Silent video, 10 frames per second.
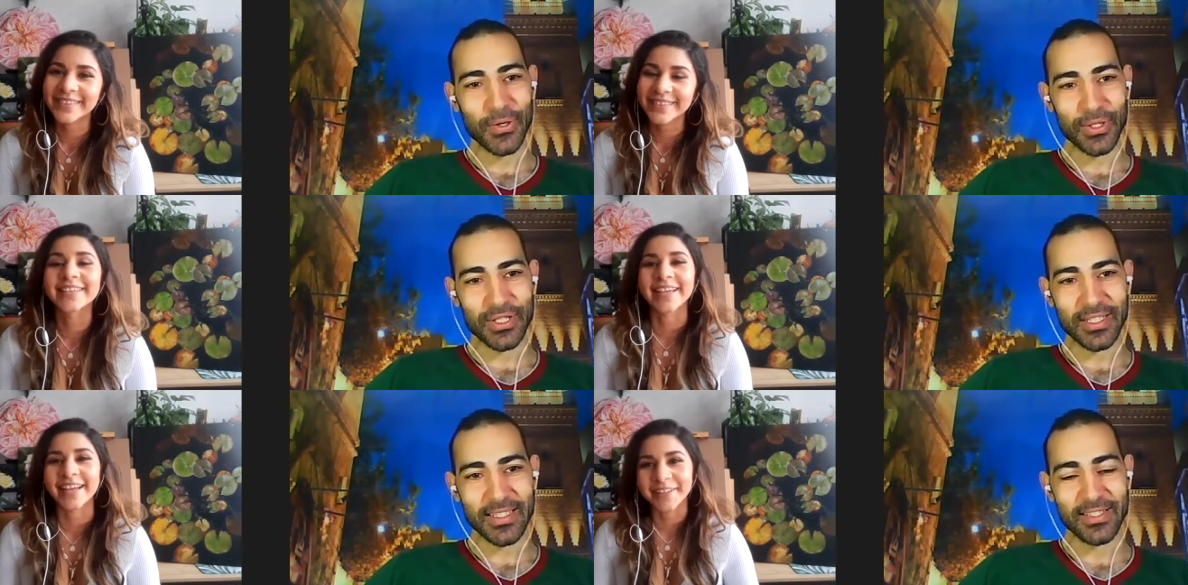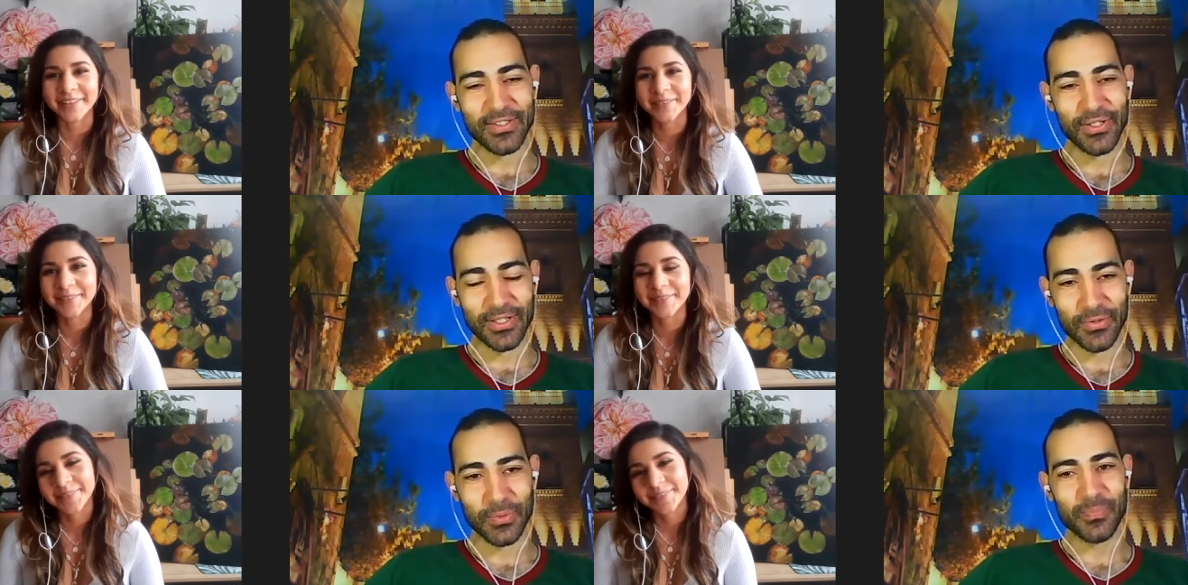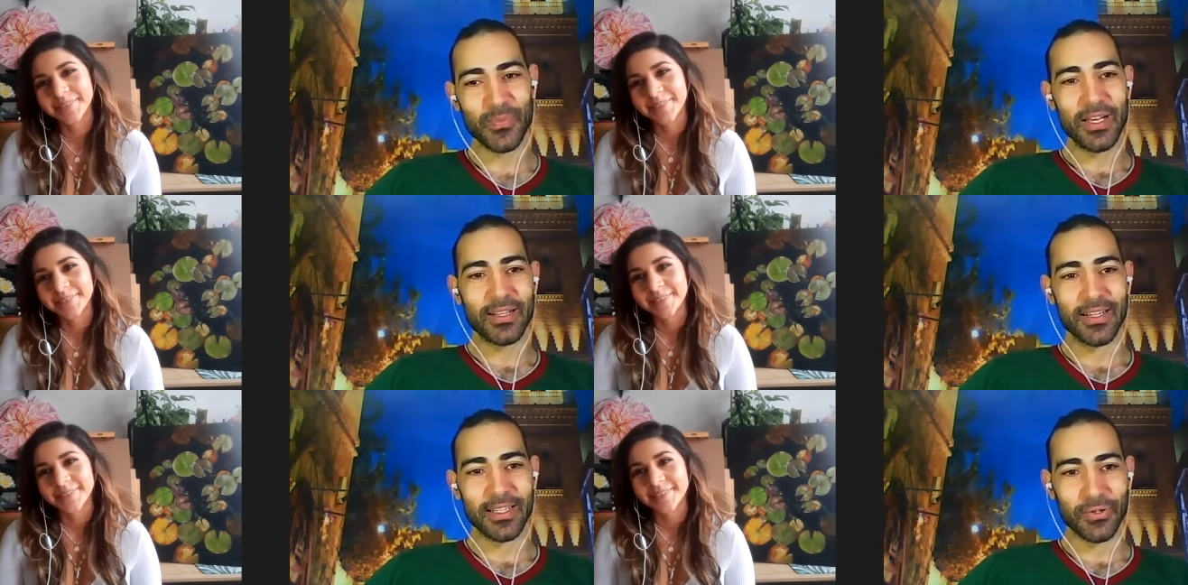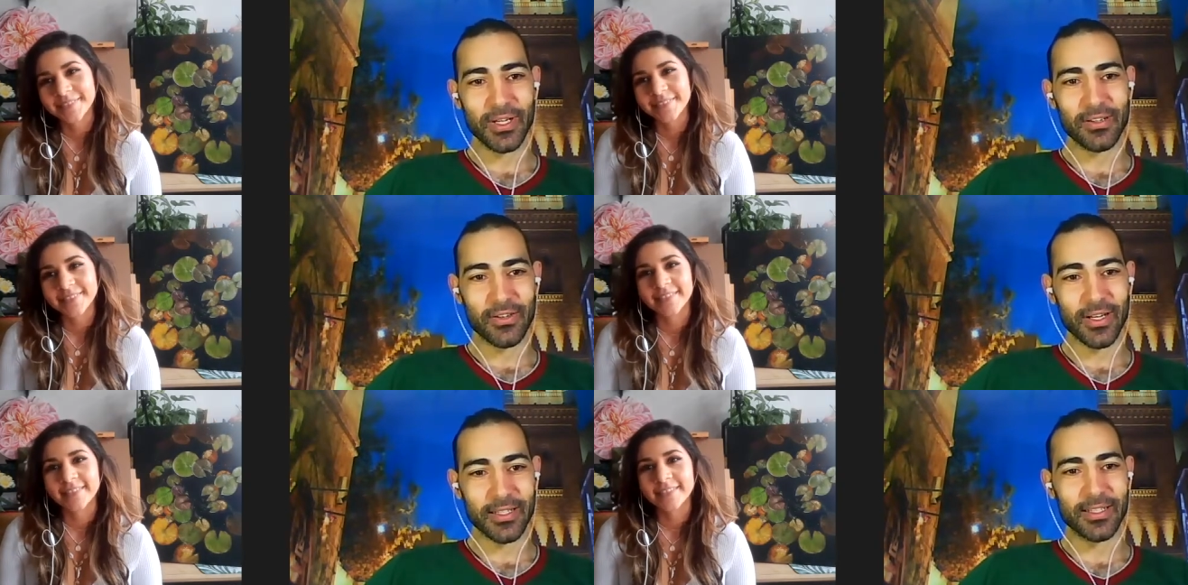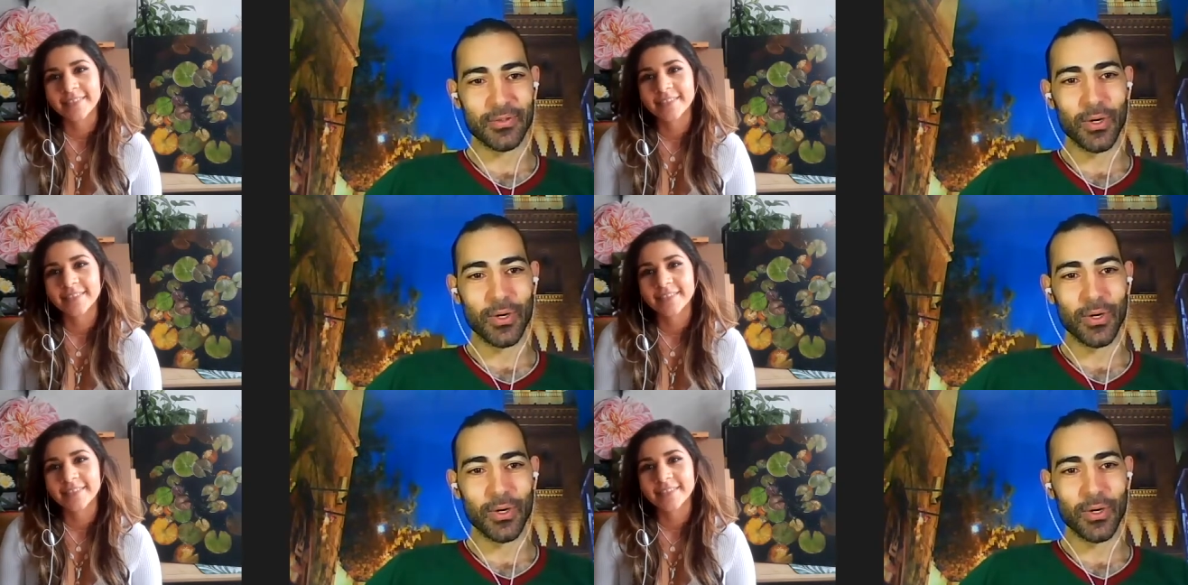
Speaker 1: question yeah. is, like really related.